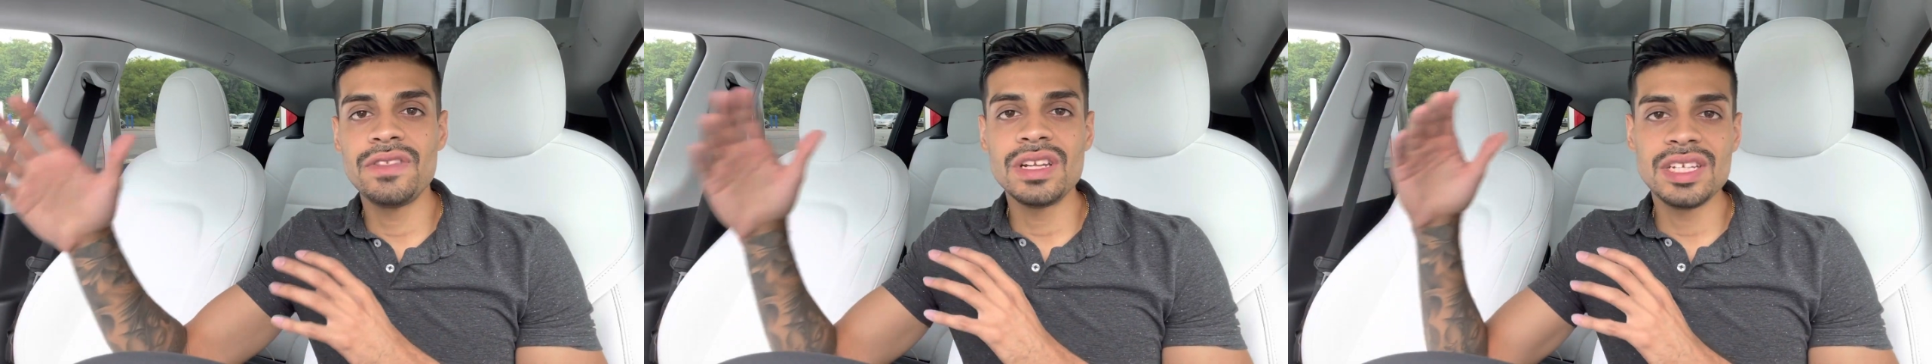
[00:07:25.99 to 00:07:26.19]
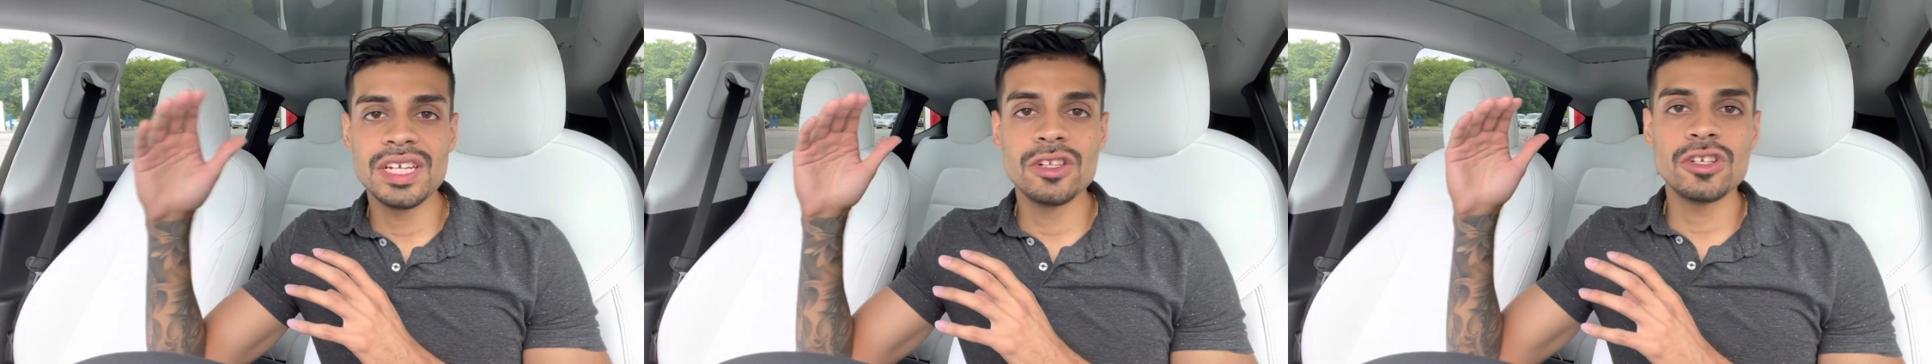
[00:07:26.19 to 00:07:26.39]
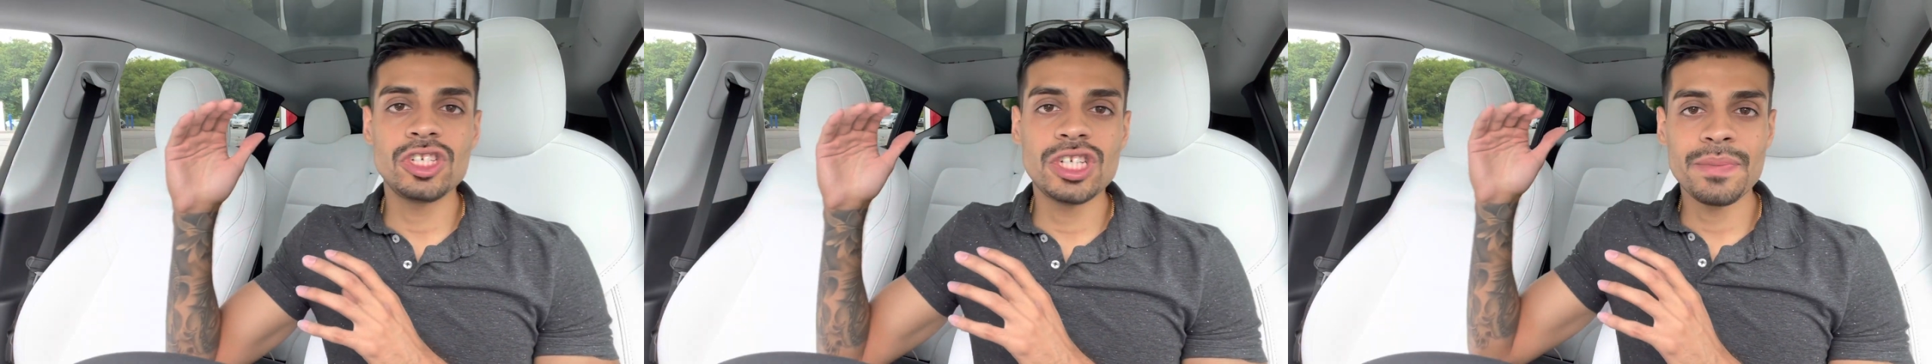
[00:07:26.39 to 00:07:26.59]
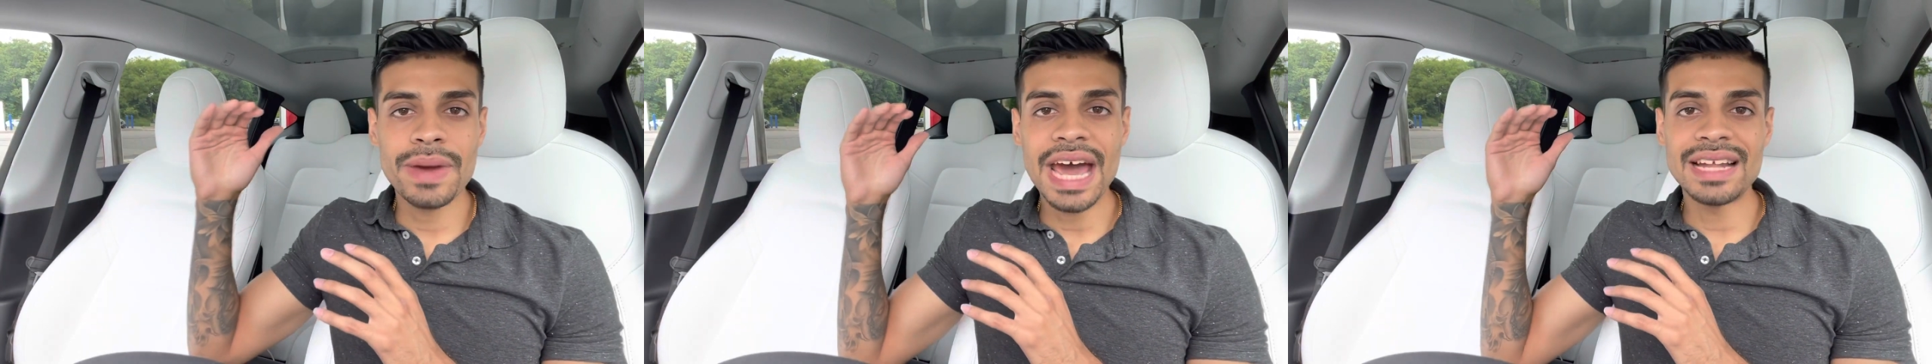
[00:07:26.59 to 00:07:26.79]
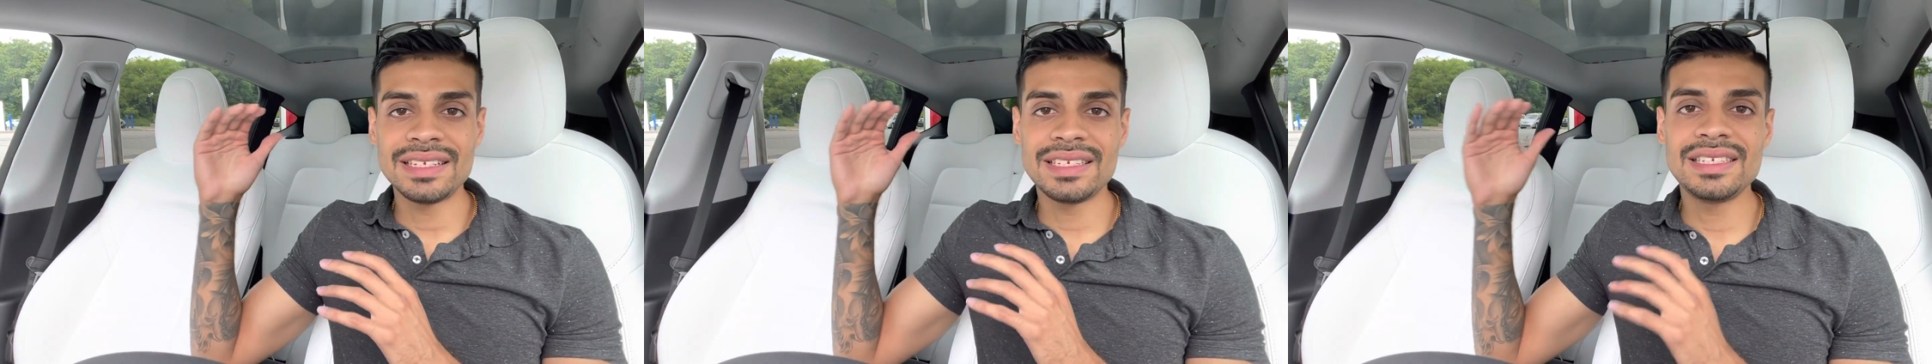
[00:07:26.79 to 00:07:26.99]
the dealership
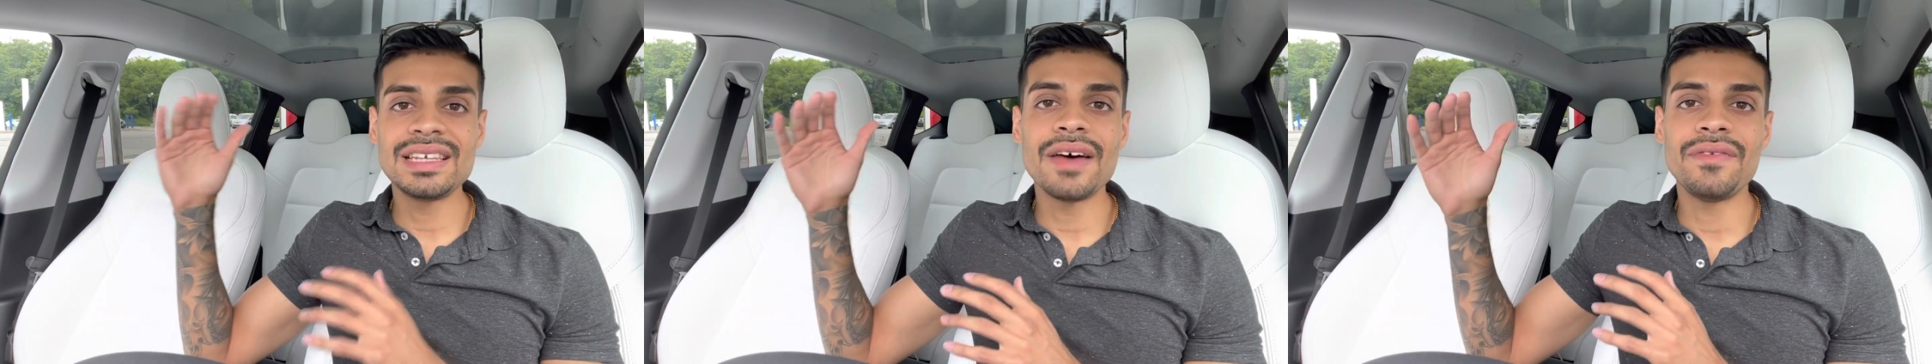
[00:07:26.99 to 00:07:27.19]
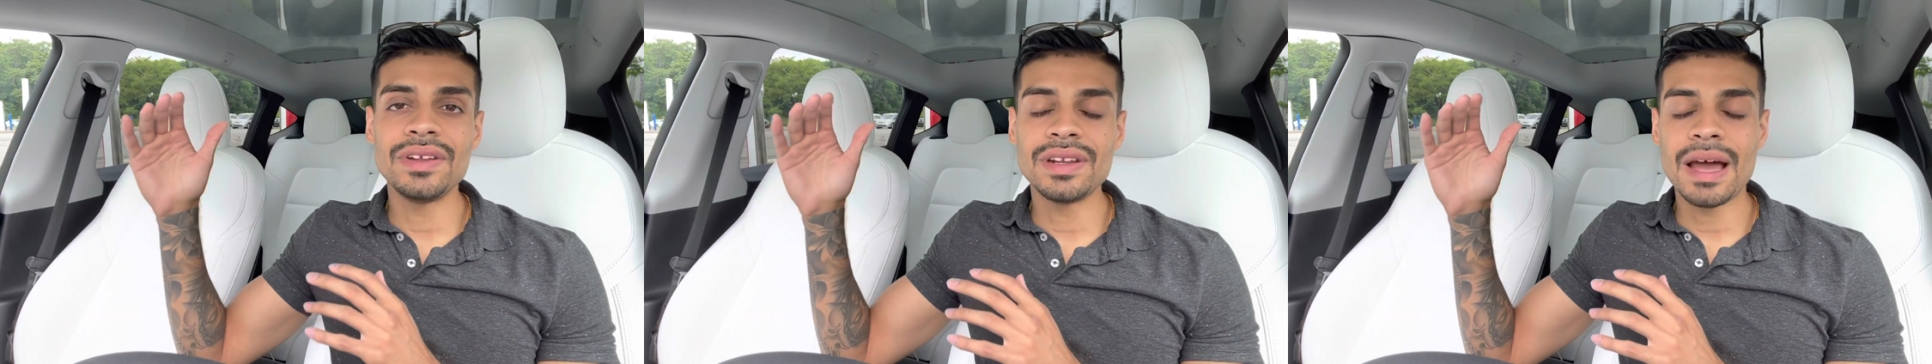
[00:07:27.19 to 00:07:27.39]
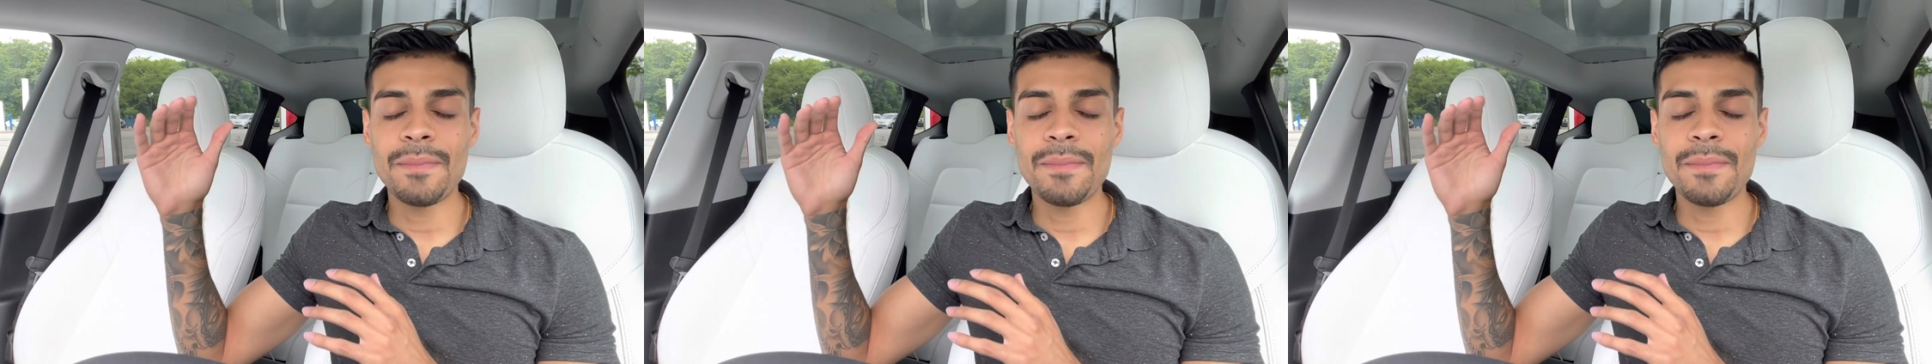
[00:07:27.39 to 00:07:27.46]
at 7.